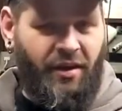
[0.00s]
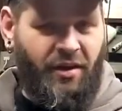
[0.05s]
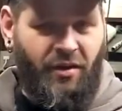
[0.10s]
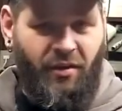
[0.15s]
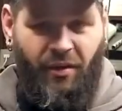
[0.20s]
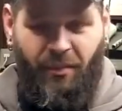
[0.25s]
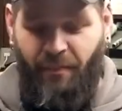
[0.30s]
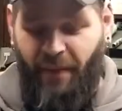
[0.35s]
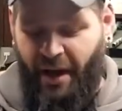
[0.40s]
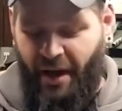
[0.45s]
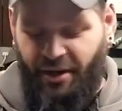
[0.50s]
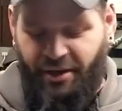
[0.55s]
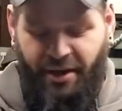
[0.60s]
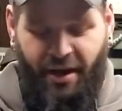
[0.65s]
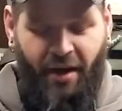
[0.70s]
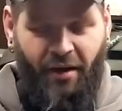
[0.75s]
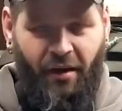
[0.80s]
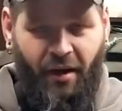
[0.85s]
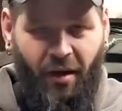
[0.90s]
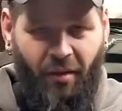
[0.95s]
You can batch
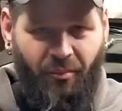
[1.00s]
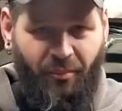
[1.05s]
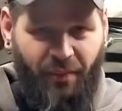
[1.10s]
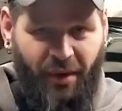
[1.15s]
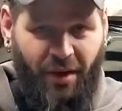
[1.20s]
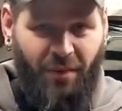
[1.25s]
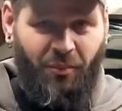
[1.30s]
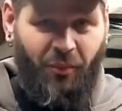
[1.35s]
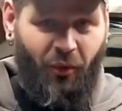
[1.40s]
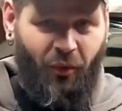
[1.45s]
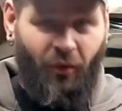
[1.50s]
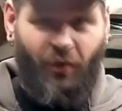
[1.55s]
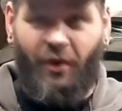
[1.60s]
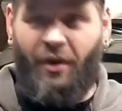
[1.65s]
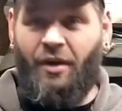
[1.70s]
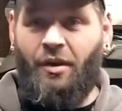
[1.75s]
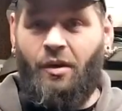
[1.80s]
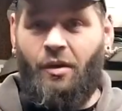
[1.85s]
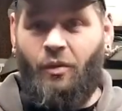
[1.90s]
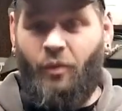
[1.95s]
out a big
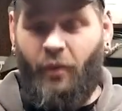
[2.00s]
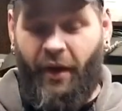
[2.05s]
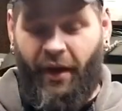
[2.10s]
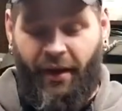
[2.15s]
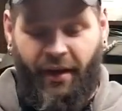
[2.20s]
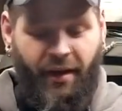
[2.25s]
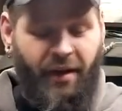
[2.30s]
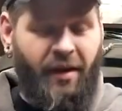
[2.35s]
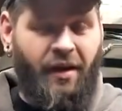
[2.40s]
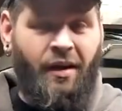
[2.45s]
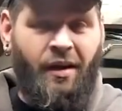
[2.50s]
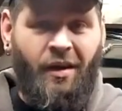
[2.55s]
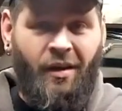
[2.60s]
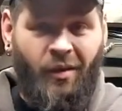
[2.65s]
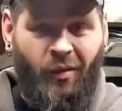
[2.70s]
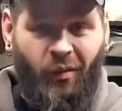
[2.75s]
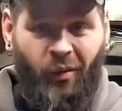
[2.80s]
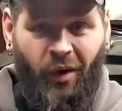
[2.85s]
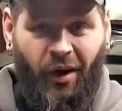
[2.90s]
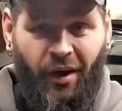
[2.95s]
board quick.
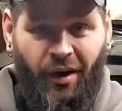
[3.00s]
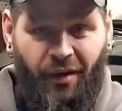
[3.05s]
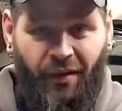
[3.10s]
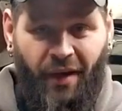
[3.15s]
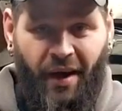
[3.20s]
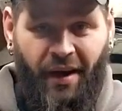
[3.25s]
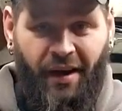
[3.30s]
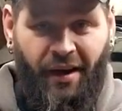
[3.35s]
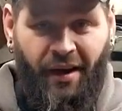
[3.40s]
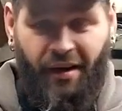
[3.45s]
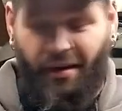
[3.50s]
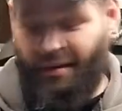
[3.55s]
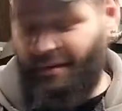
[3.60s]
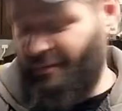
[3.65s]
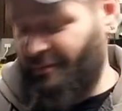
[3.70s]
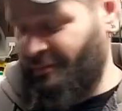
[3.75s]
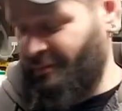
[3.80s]
We're going to do that here.